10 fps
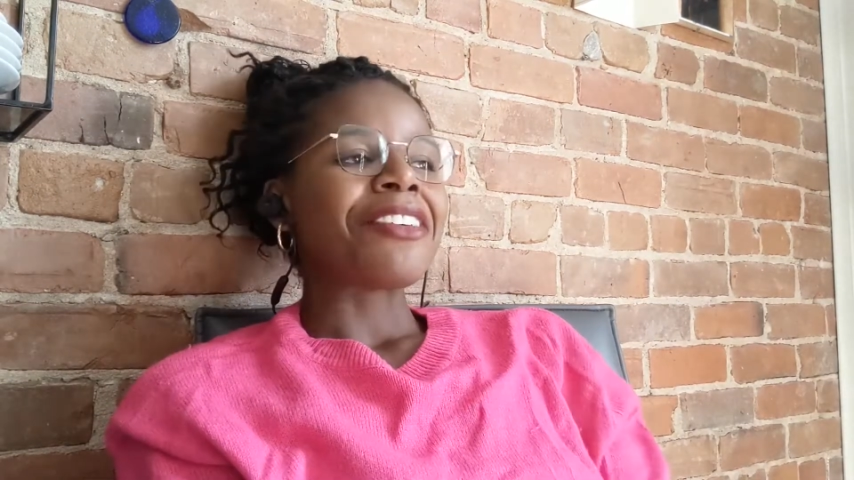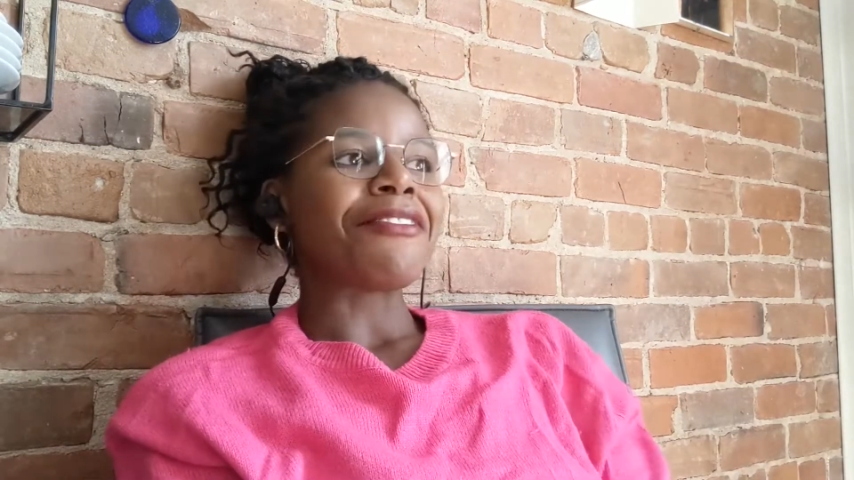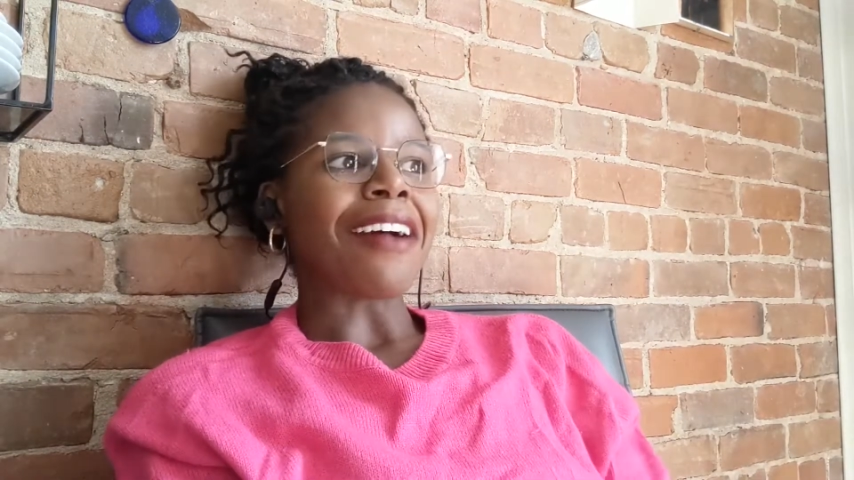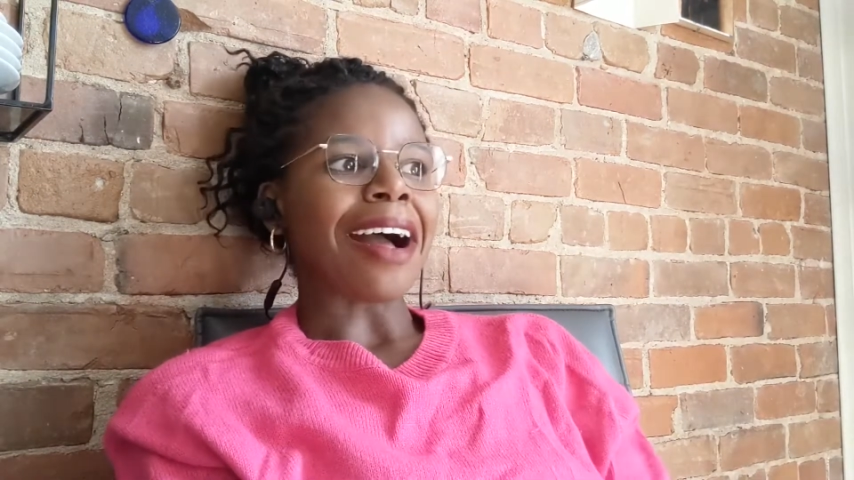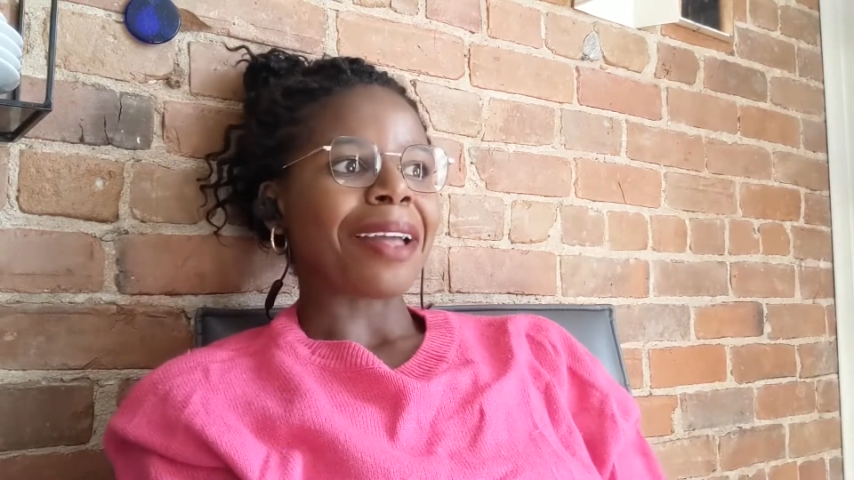
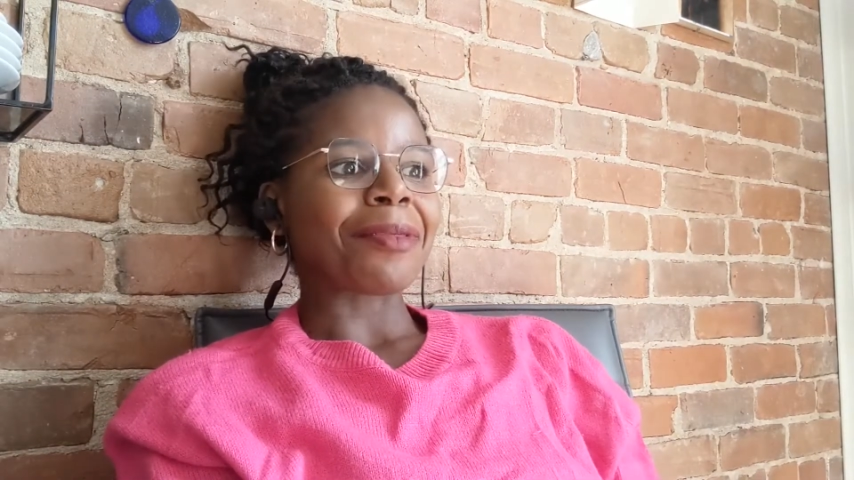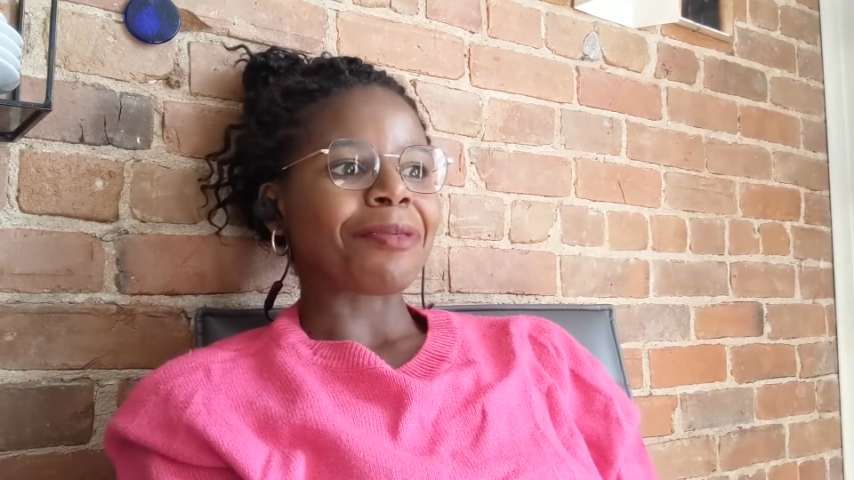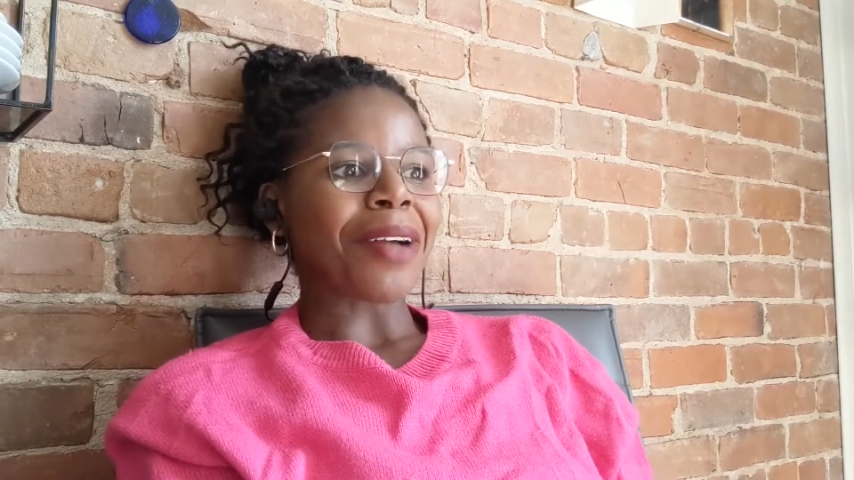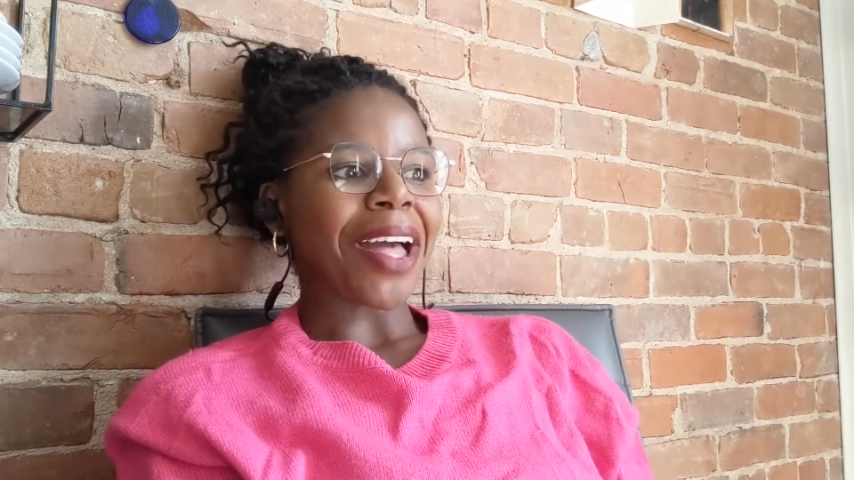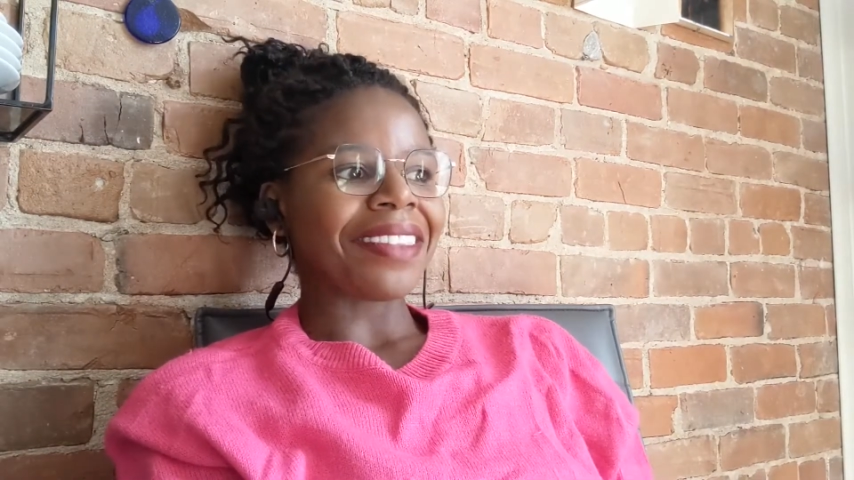
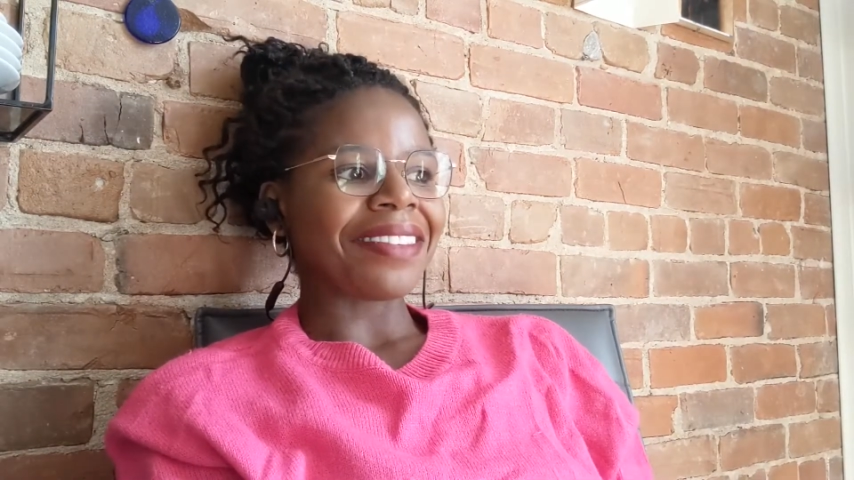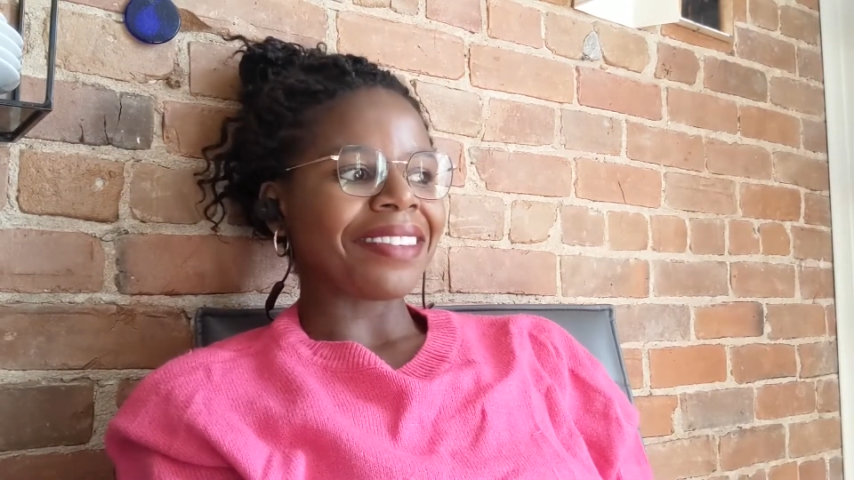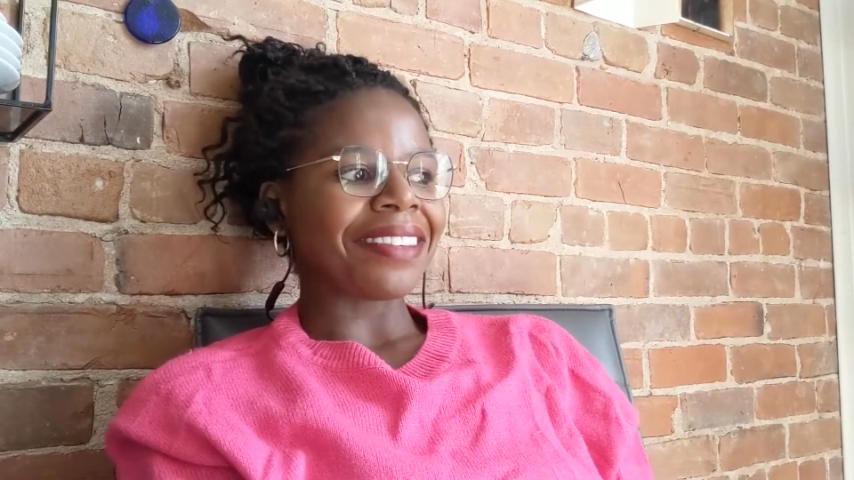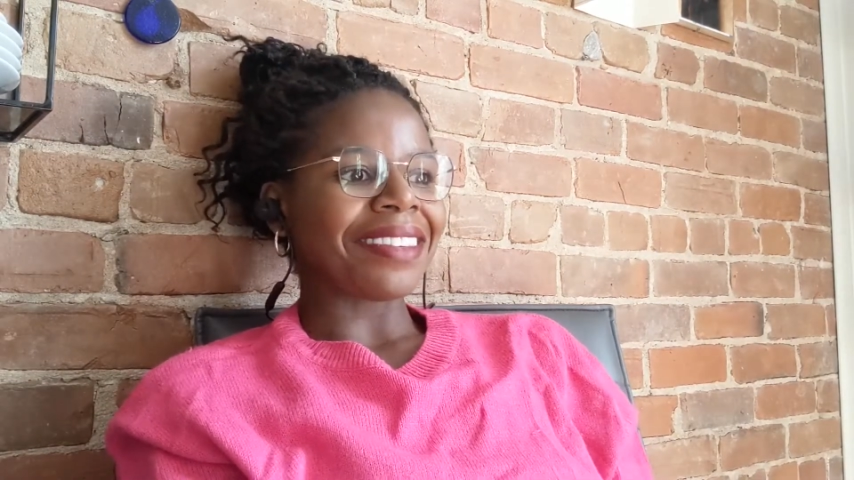vibes, but